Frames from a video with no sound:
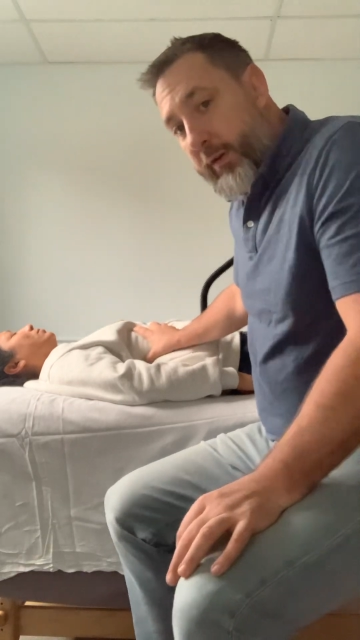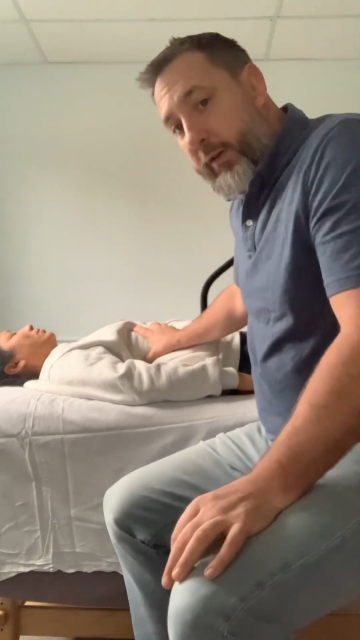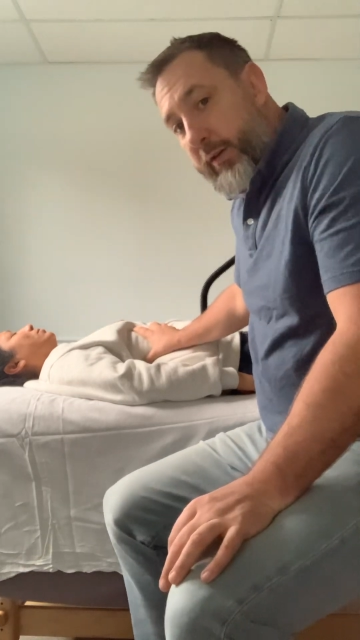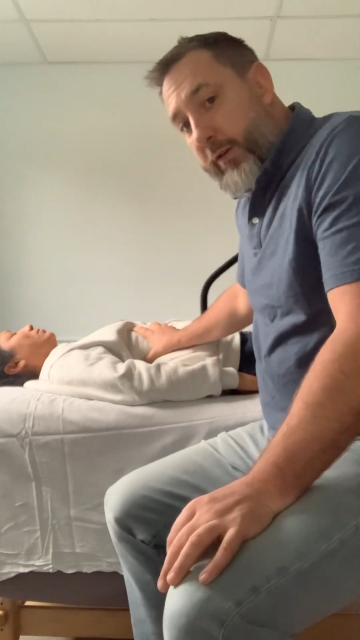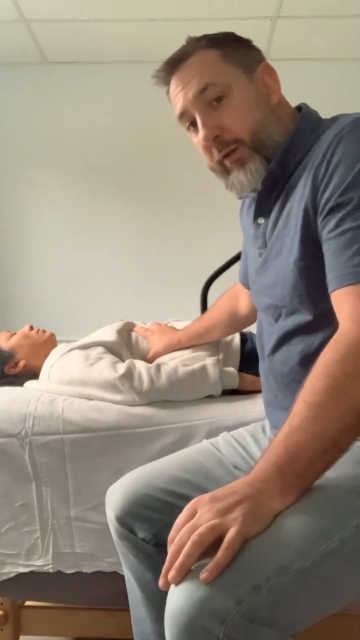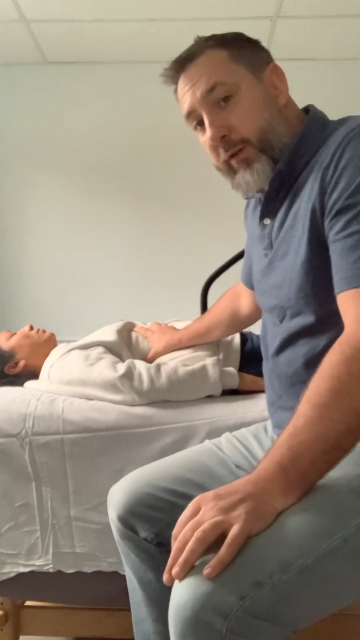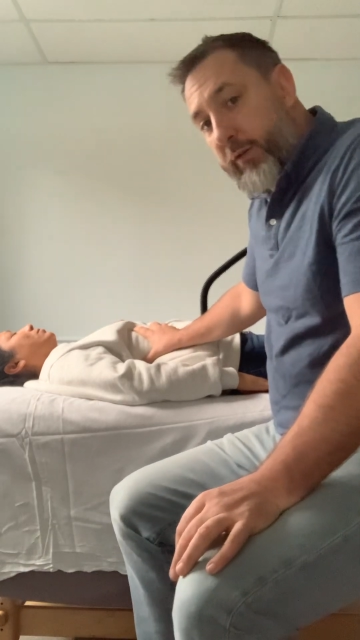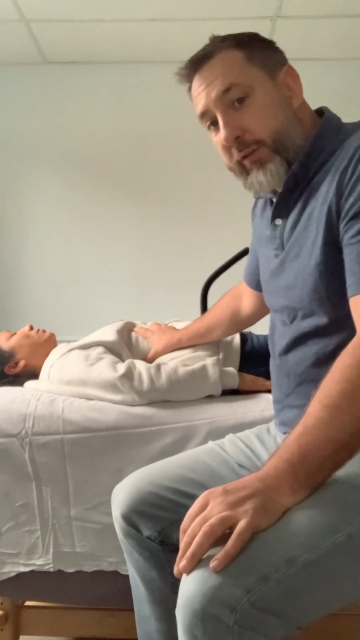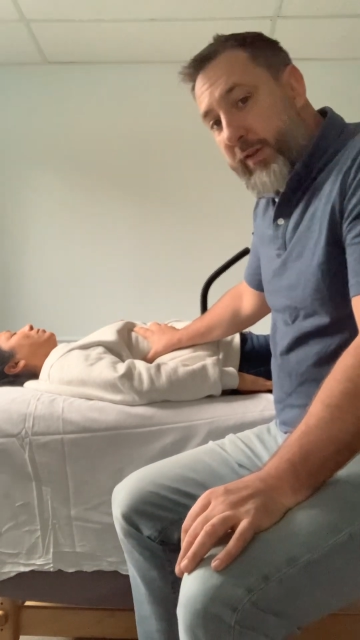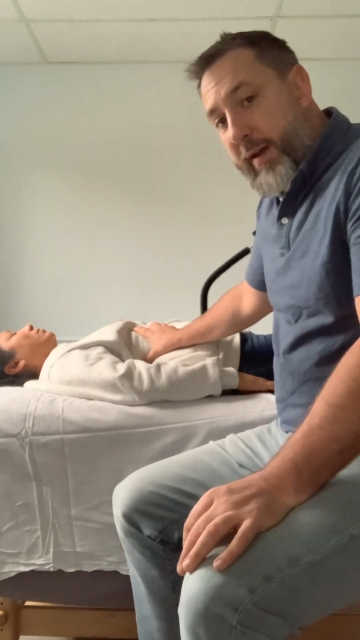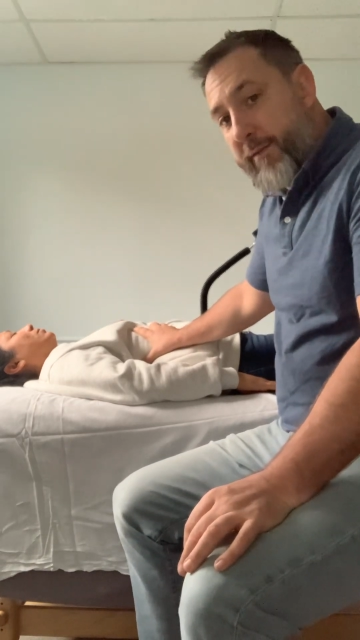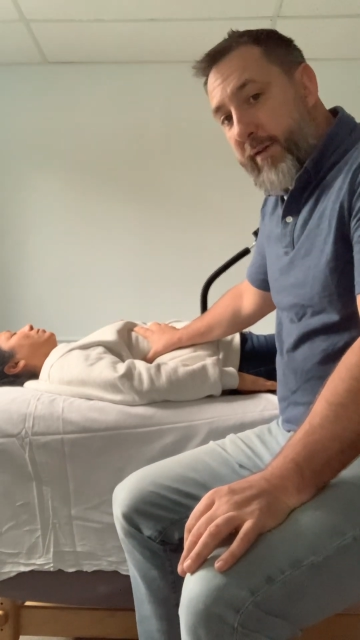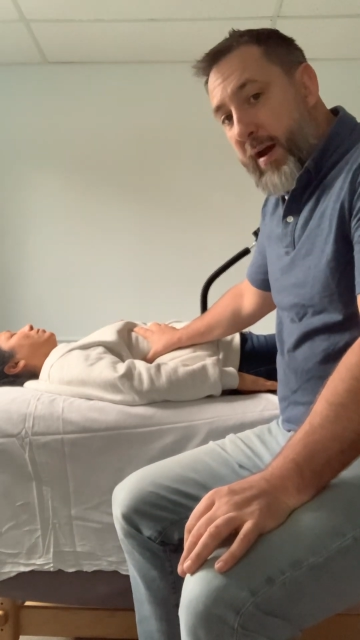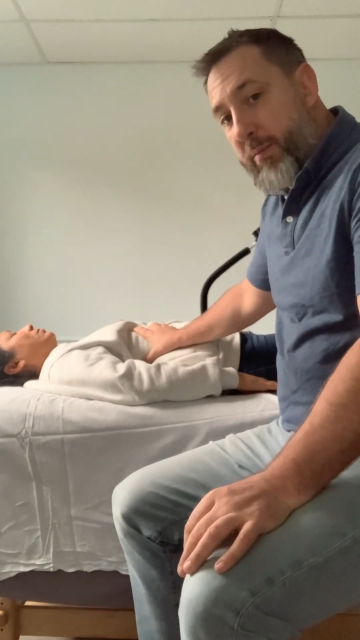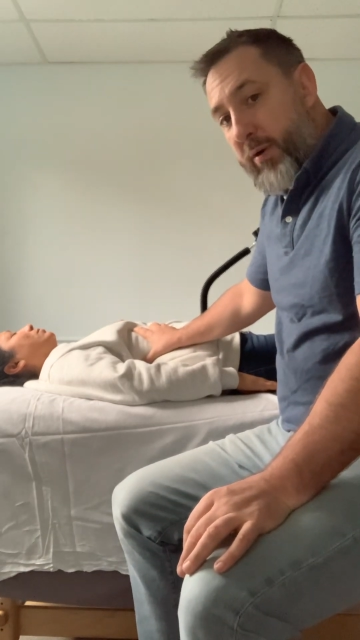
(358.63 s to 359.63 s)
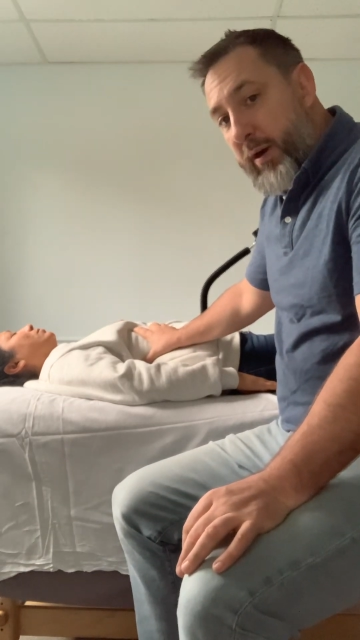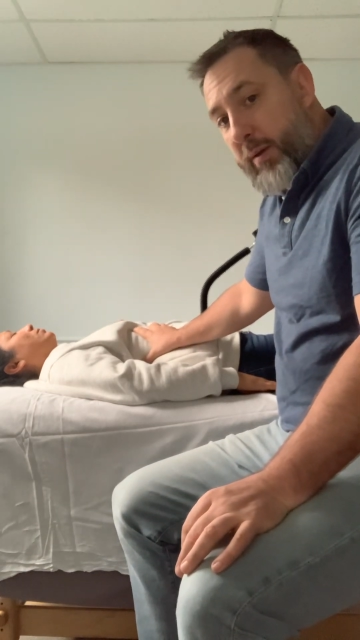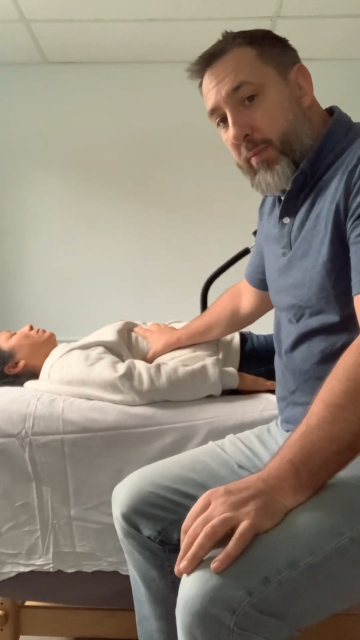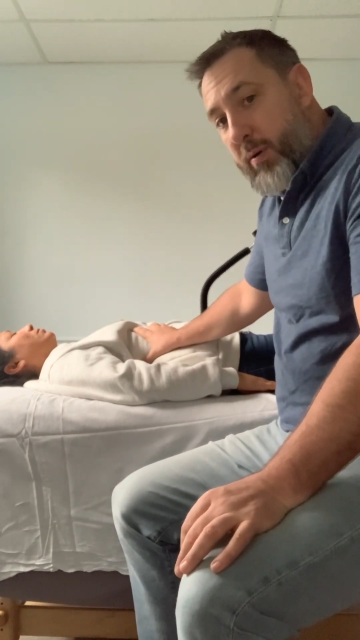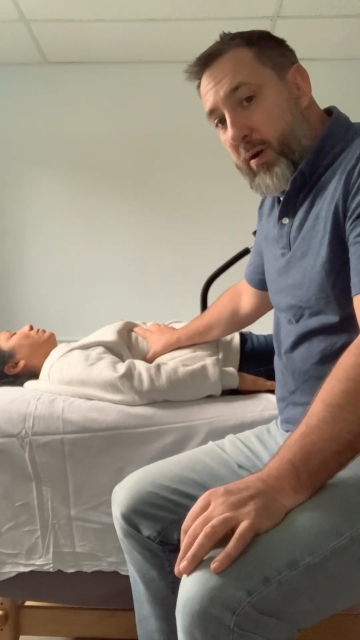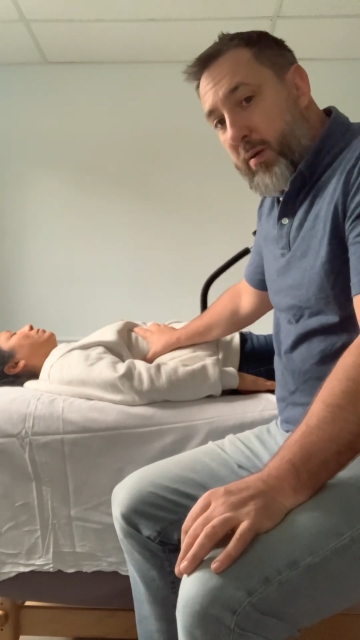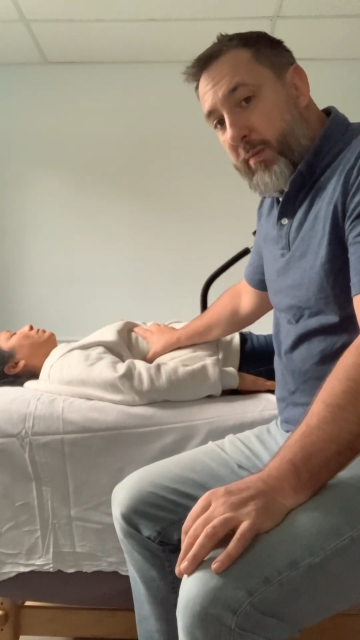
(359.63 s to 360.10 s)
use that vibrating
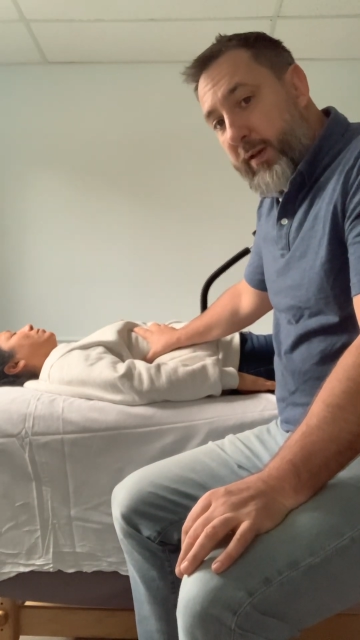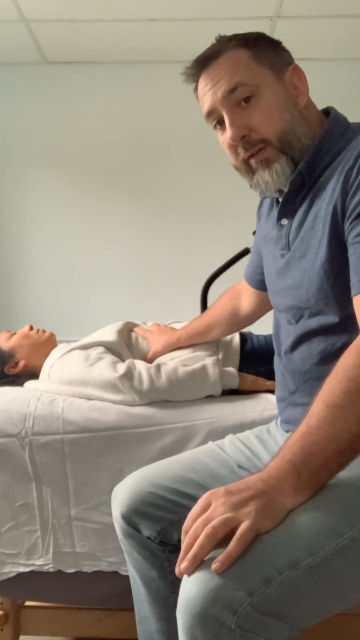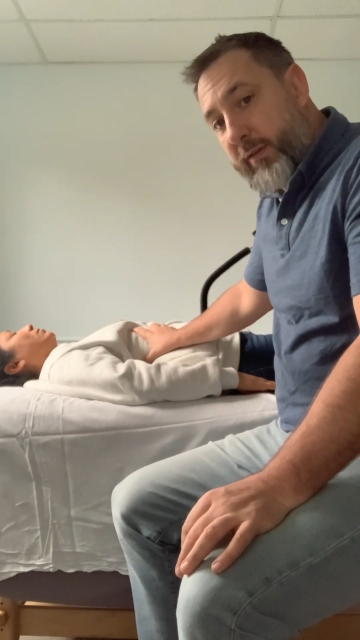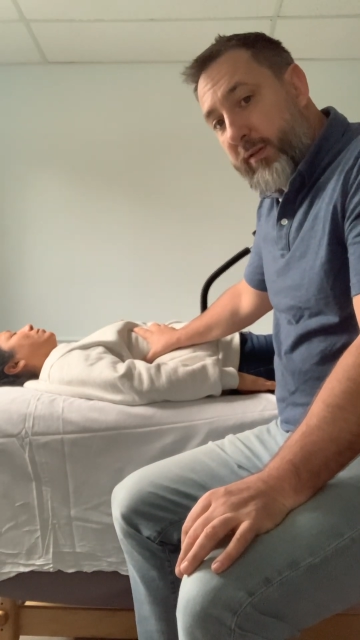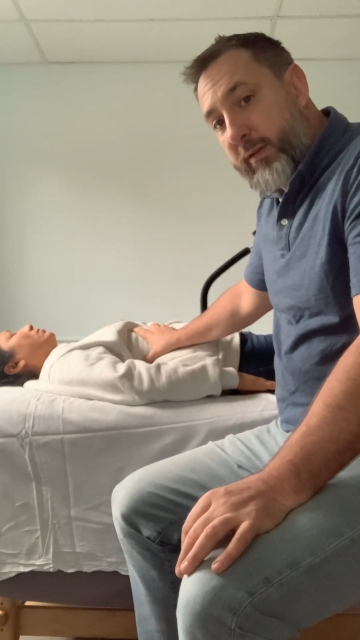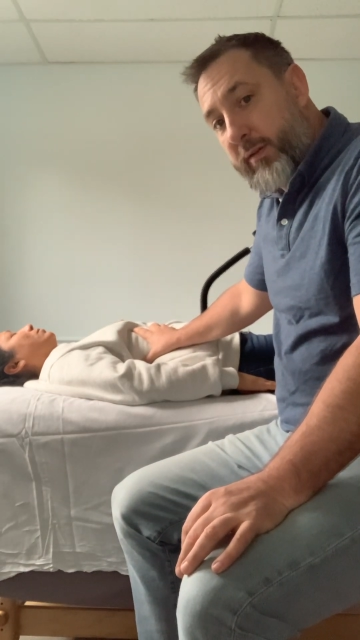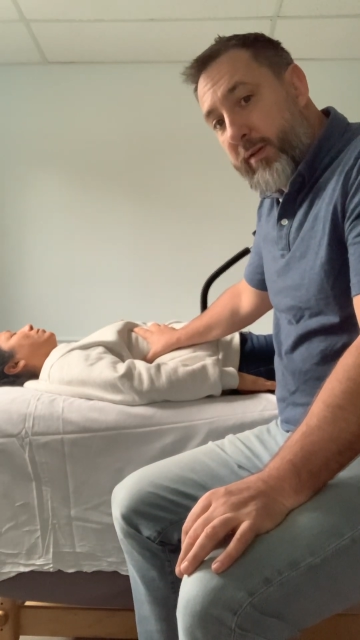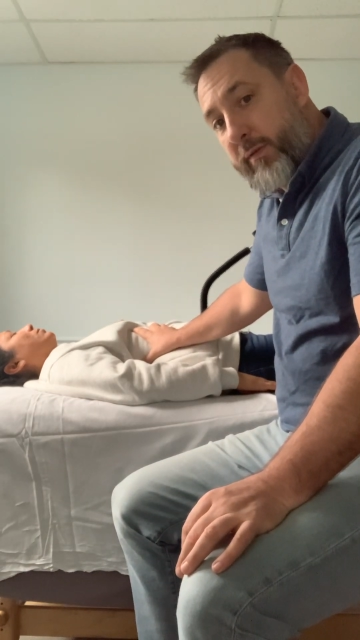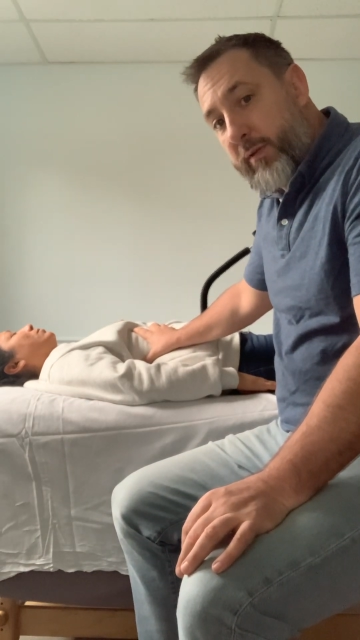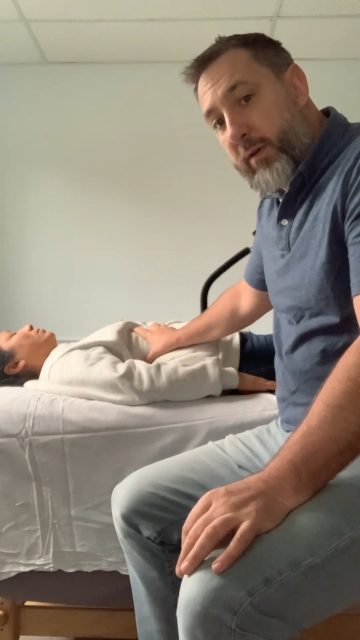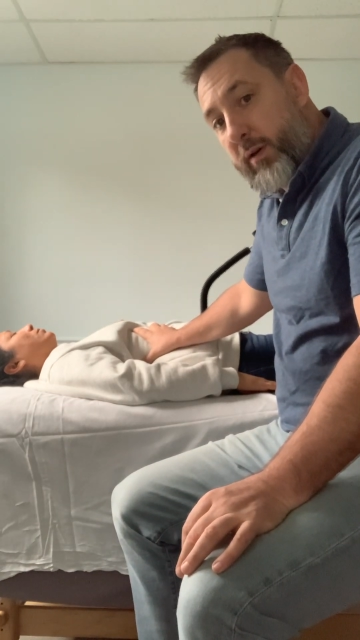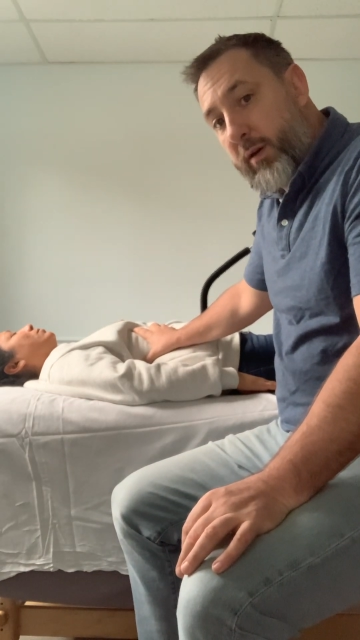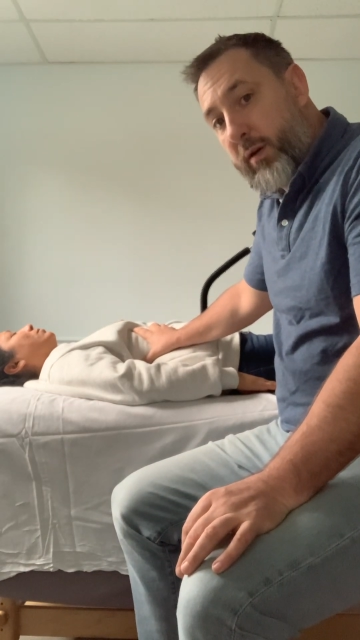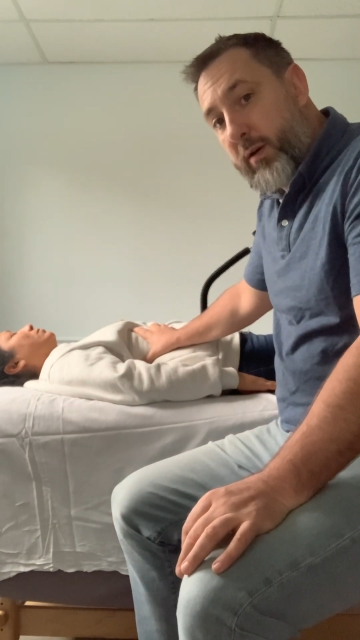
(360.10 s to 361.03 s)
palm against the liver.